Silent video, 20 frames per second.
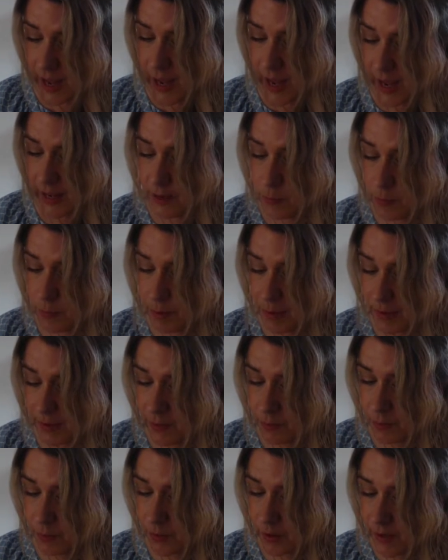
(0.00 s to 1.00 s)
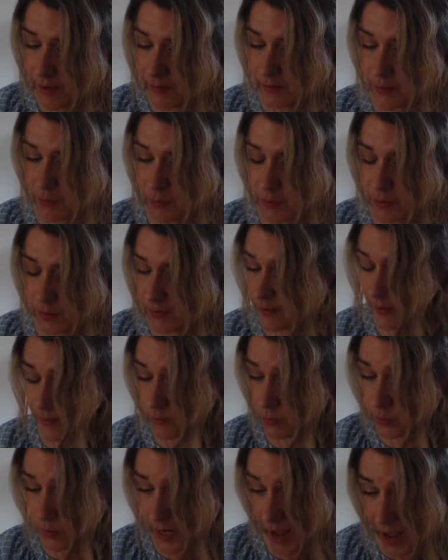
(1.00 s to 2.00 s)
and it would be the price the
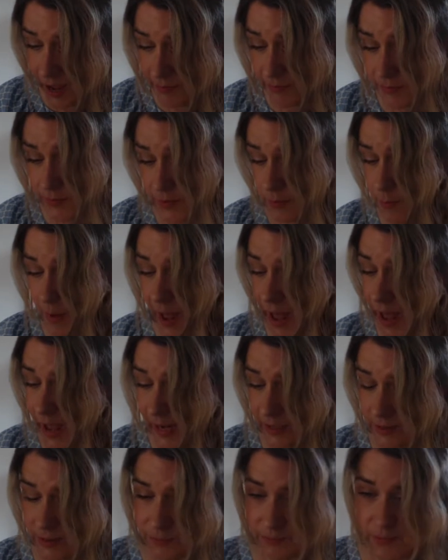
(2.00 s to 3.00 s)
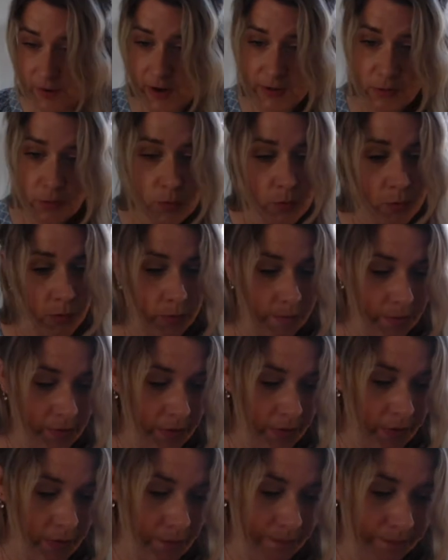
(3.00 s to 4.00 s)
princess would have to pay to find
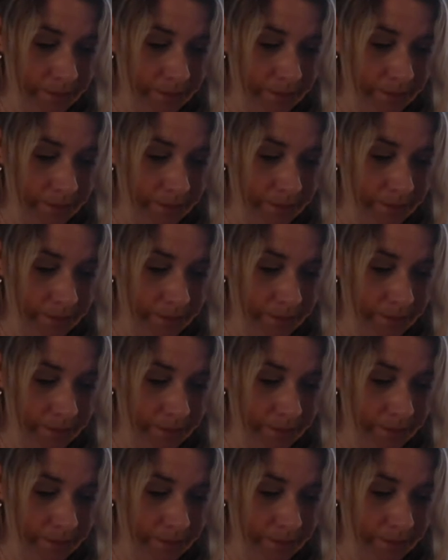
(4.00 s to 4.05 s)
warmth.